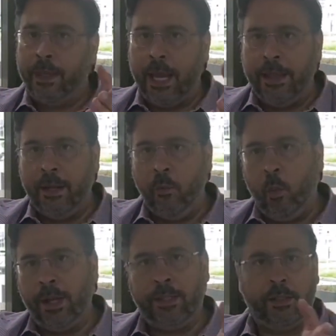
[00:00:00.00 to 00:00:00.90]
And then
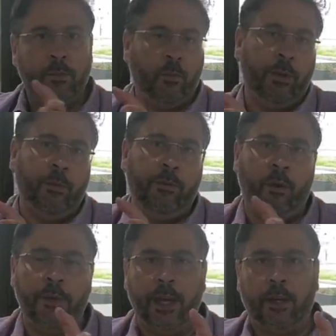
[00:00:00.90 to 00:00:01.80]
once we, we
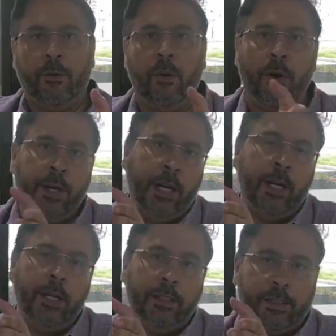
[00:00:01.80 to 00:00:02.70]
find that
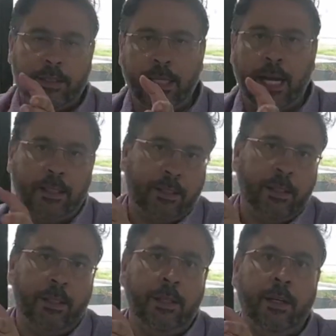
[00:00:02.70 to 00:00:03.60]
Corona starts
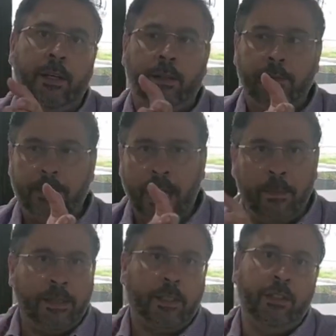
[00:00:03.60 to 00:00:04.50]
to come
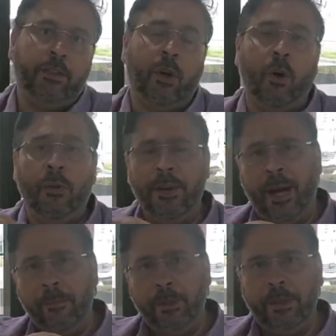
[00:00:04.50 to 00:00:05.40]
under control, the
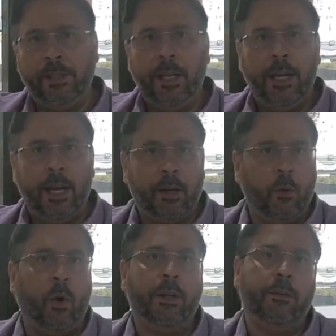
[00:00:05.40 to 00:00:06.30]
numbers are
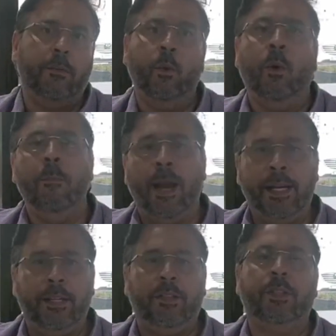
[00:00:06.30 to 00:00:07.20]
quite well
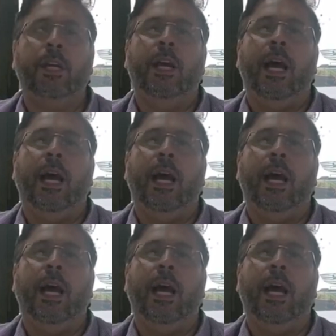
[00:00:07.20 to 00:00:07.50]
managed,